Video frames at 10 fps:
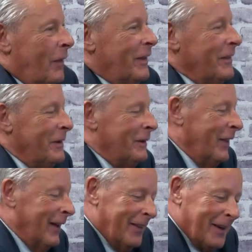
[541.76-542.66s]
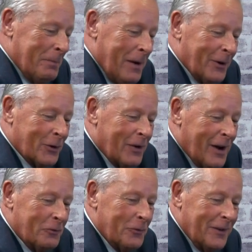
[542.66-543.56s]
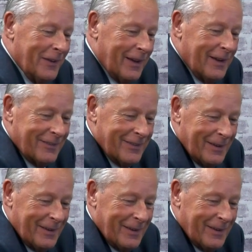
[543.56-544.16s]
I think the only thing I think about crowdfunding is that,